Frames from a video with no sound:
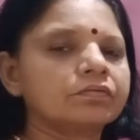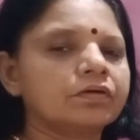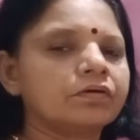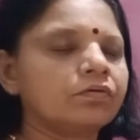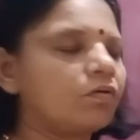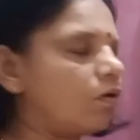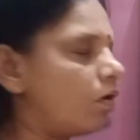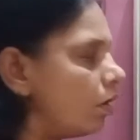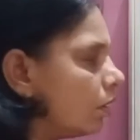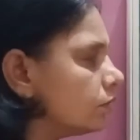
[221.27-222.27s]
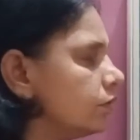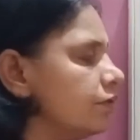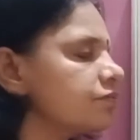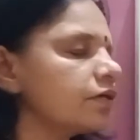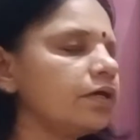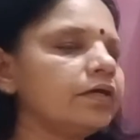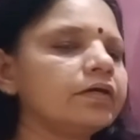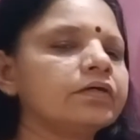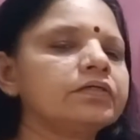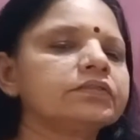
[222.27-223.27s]
all these
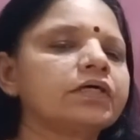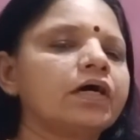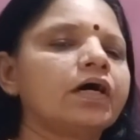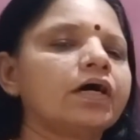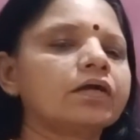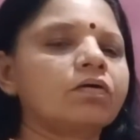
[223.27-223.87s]
triangles are